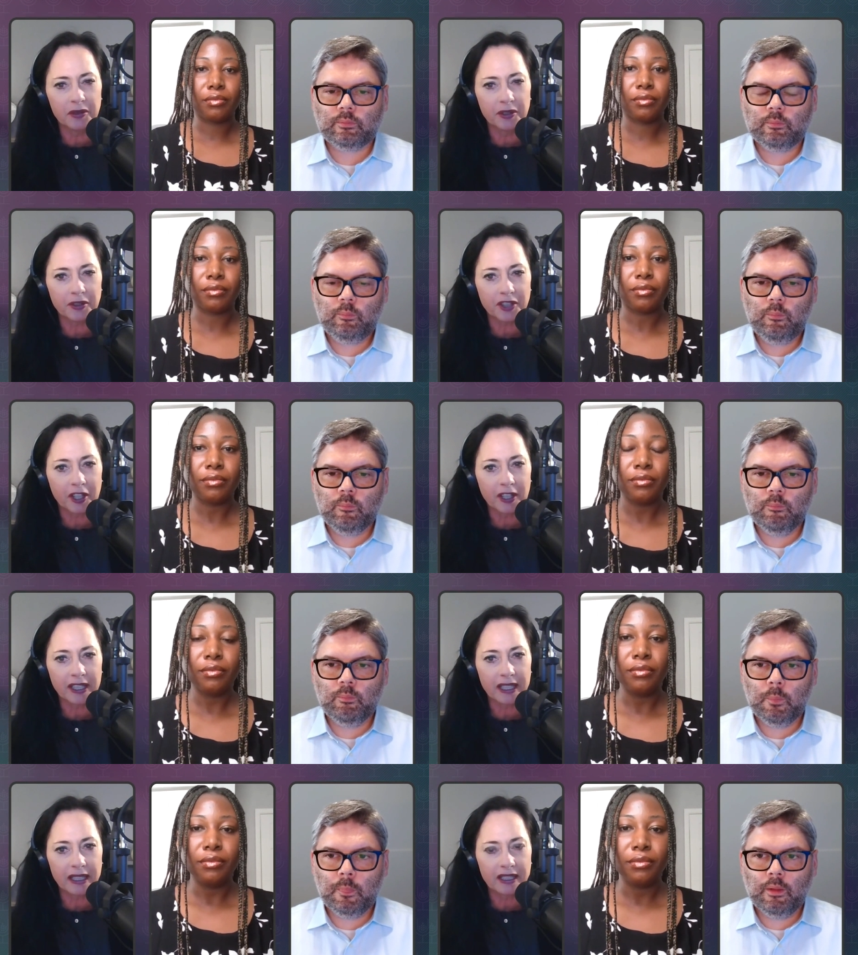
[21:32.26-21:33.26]
Speaker 1: who you're
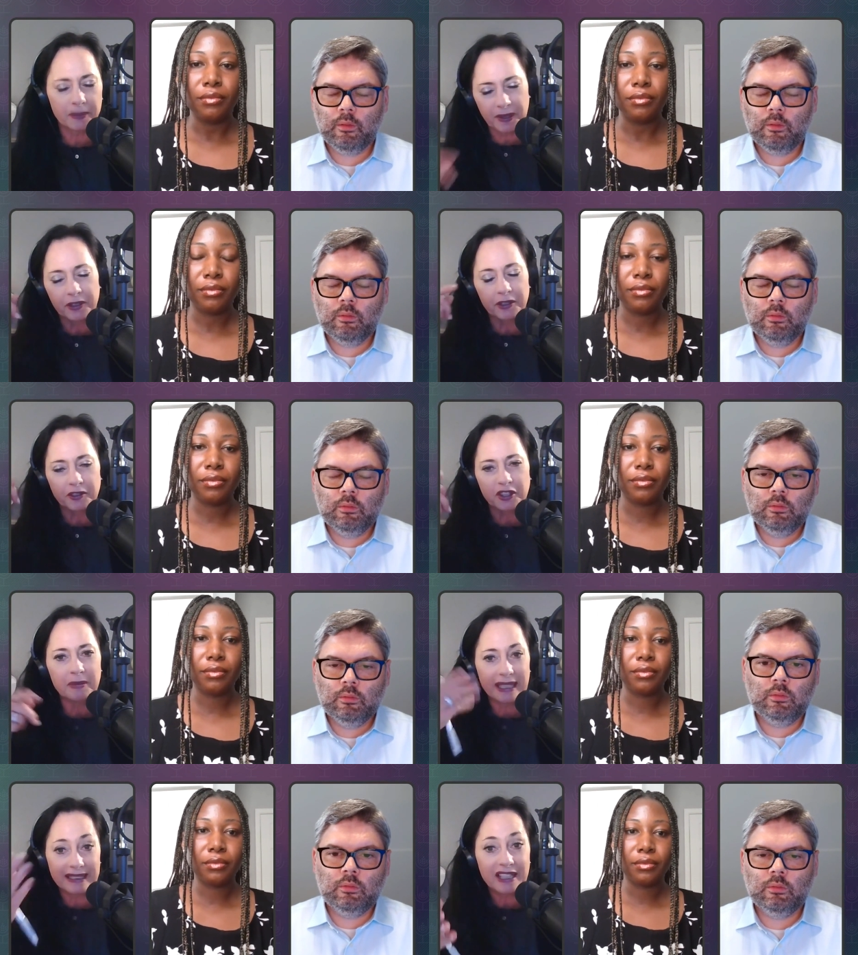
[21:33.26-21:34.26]
targeting. It's peculiar to
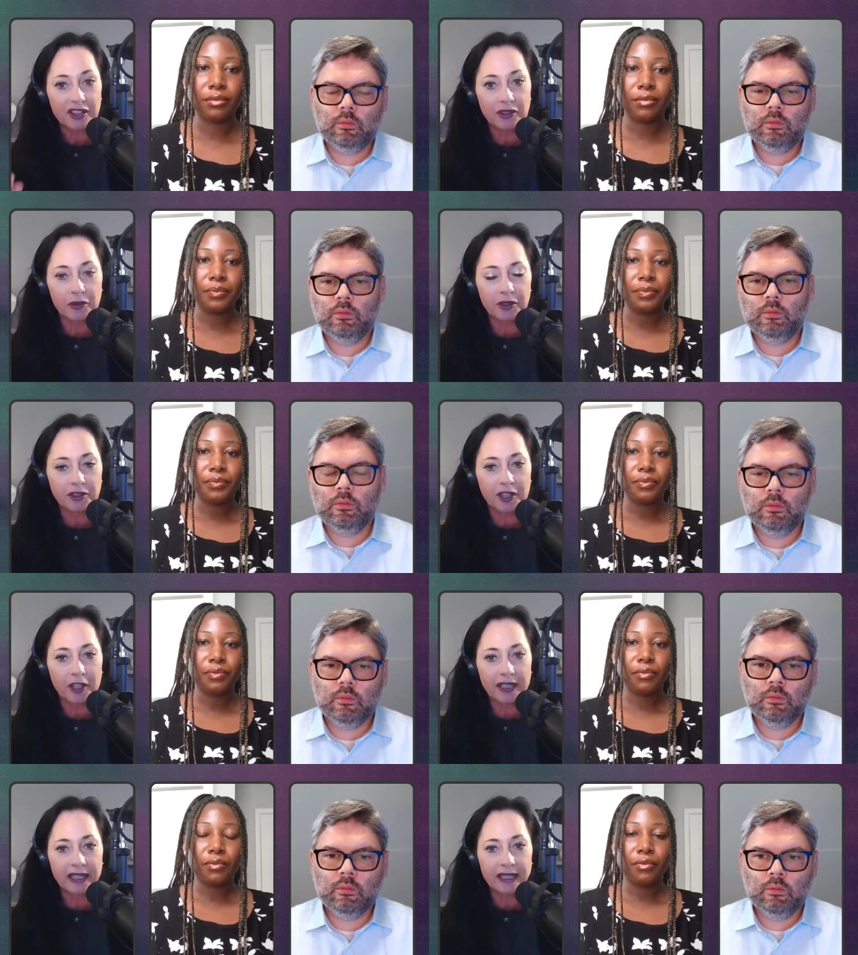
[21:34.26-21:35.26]
me. I'd like to know who you're
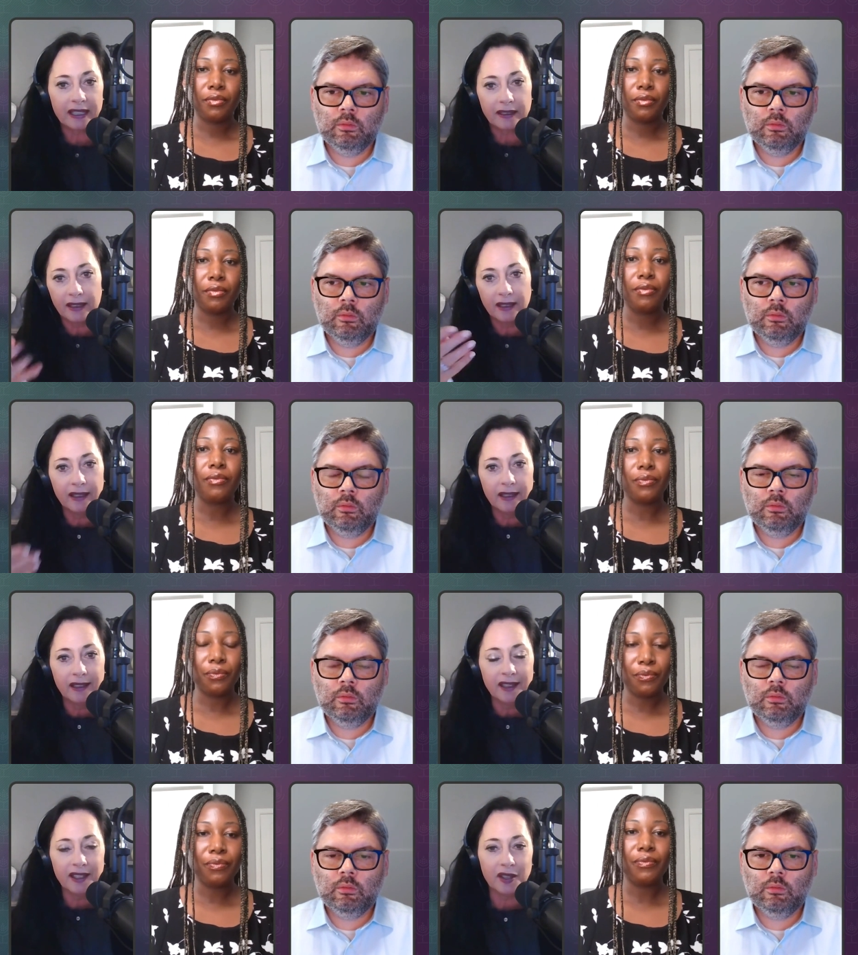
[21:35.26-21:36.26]
targeting and
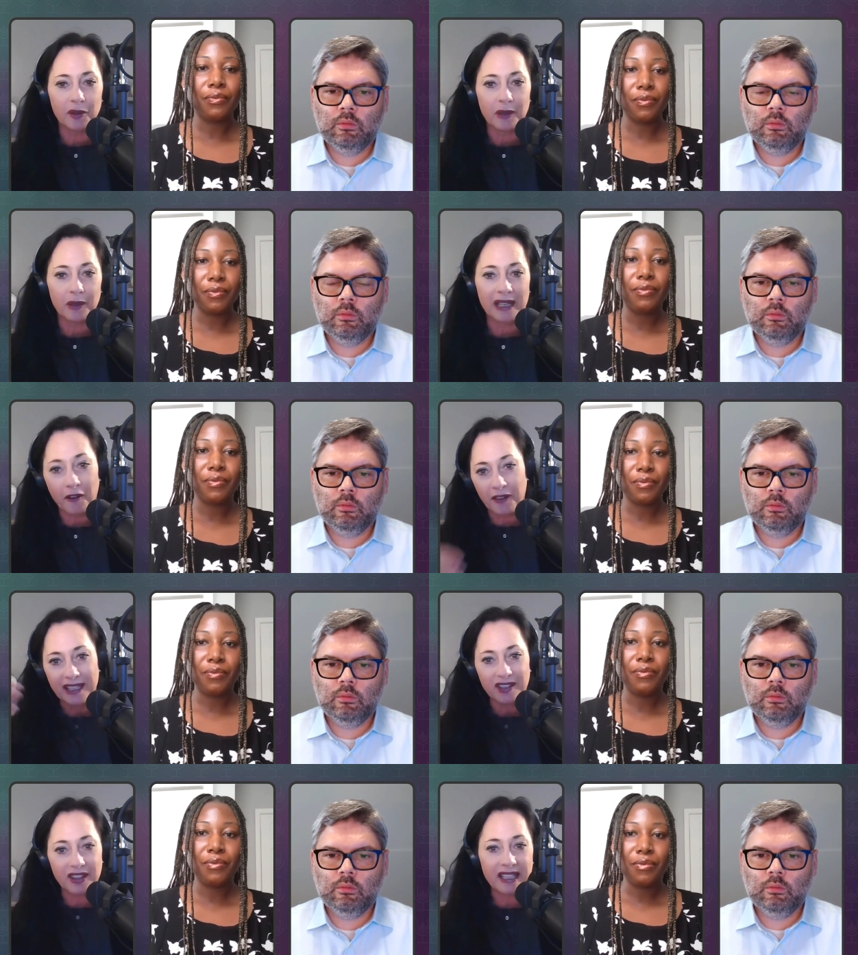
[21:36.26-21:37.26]
you know, and are
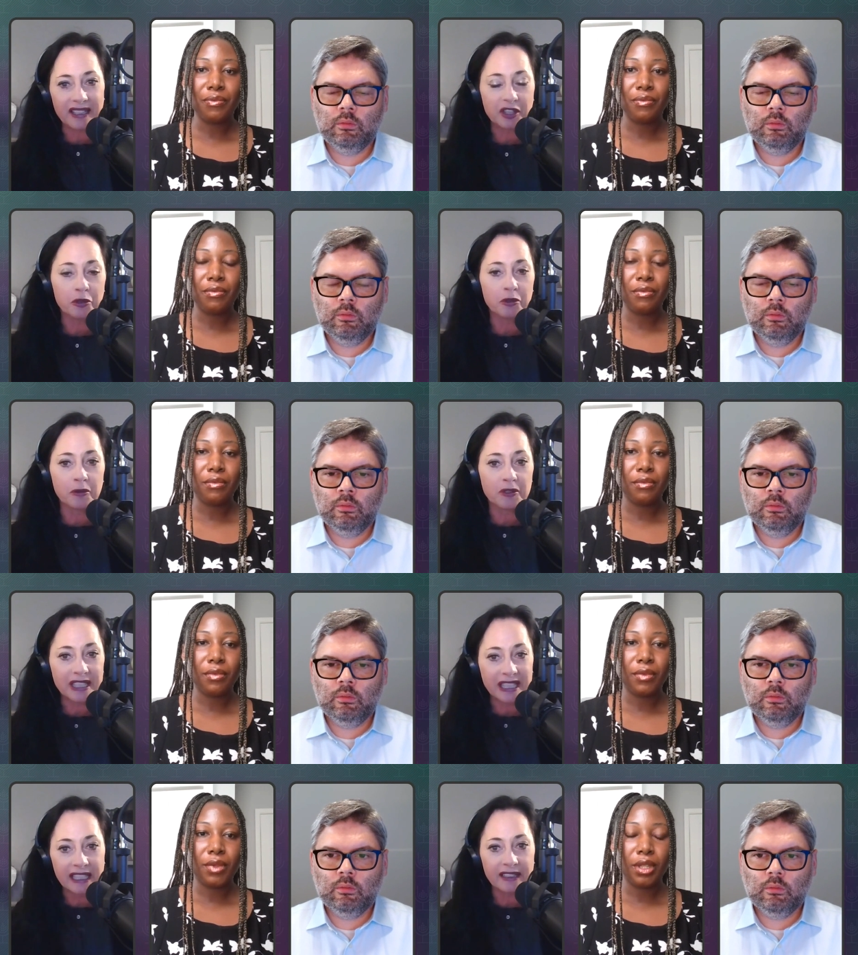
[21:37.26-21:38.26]
these things that you
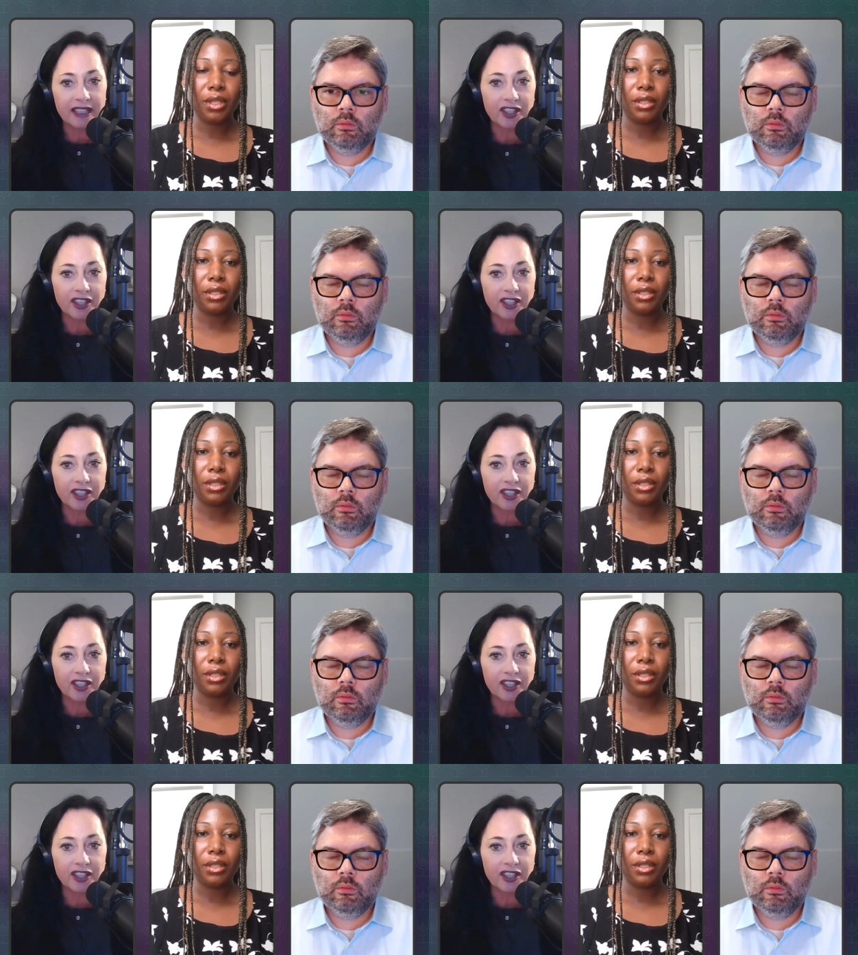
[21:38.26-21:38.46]
routinely